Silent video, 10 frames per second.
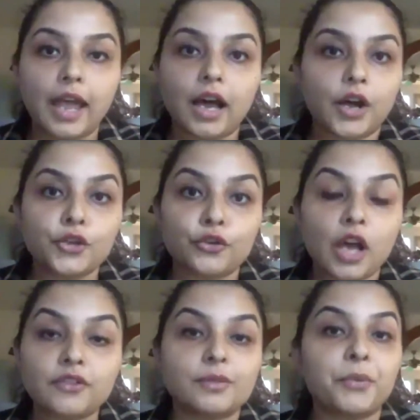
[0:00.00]
You're
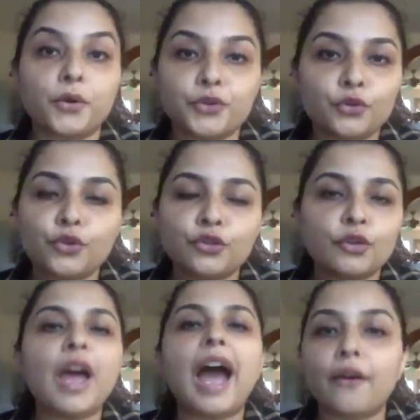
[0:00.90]
not supposed, you
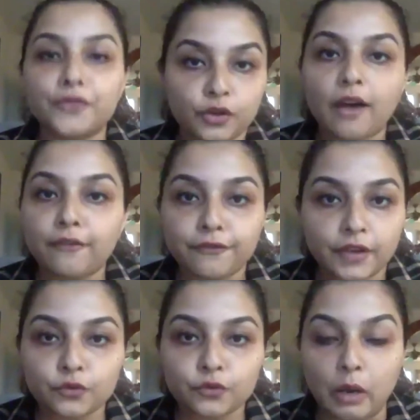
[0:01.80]
don't have to have
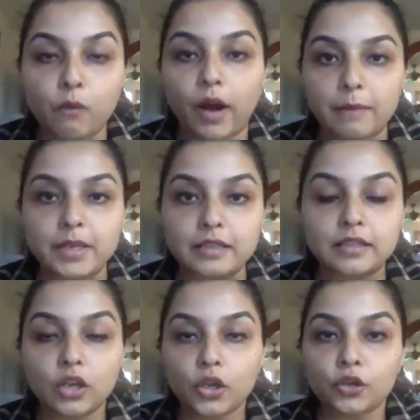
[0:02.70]
fixed
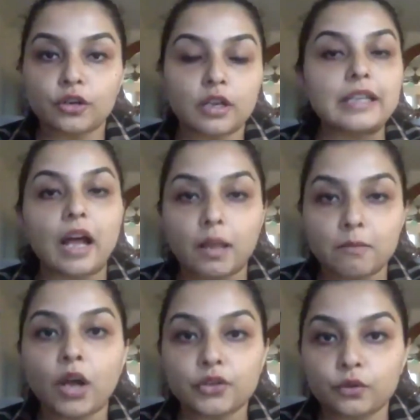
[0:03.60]
requirements. You're not time
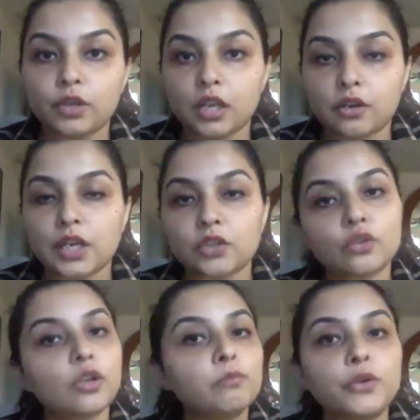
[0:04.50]
boxed to an
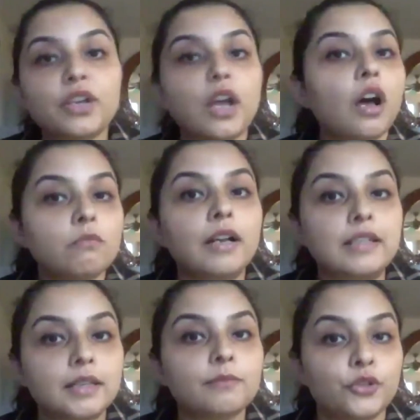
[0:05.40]
iteration, though most
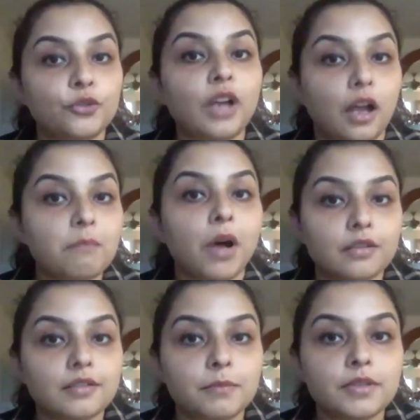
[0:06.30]
Kanban teams do time
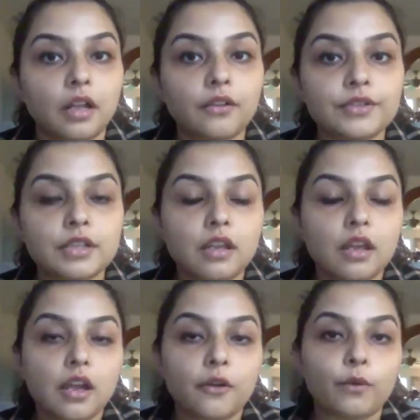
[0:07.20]
box themselves,
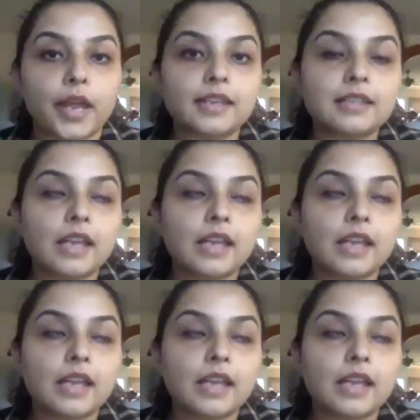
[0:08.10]
right?